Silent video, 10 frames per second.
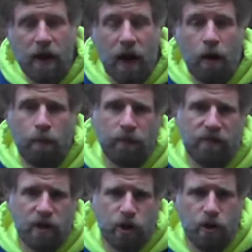the culms
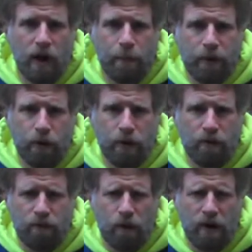that shoot up 30 or
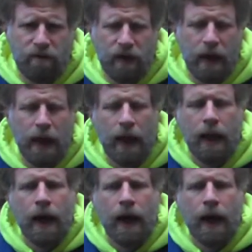40 feet.